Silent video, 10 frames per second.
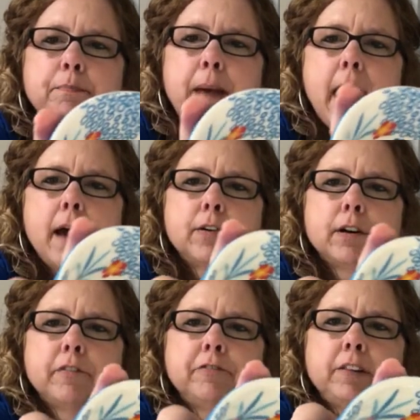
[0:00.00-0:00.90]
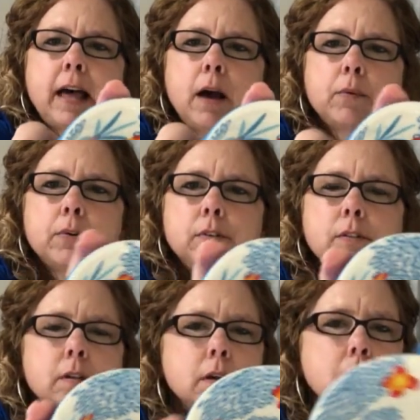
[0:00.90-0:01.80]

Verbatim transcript: pattern of flowers,